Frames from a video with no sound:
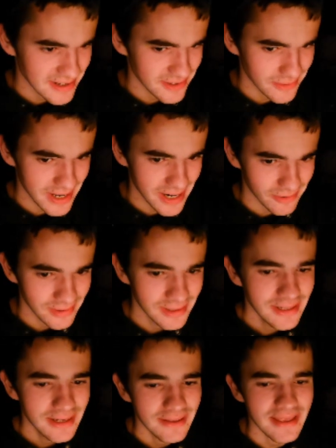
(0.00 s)
as well.
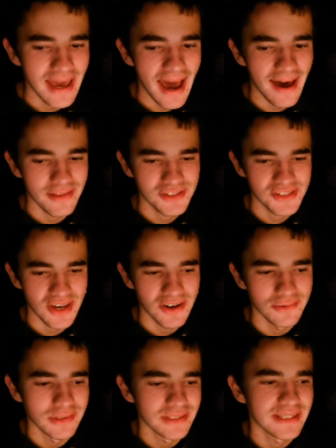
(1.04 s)
Yeah, so
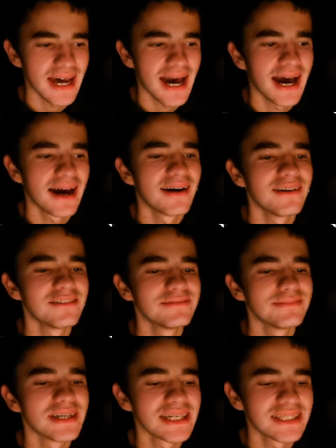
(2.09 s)
was that. Oh,
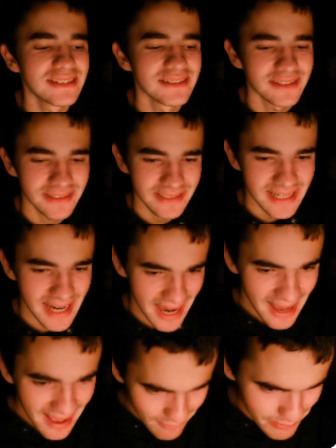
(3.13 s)
my God. Yeah,
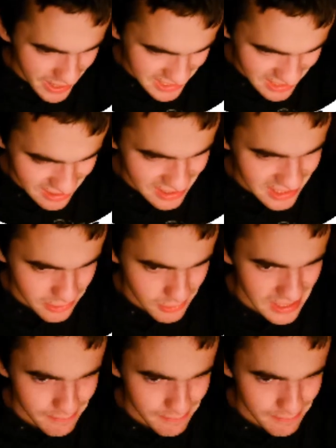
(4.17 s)
Basila literally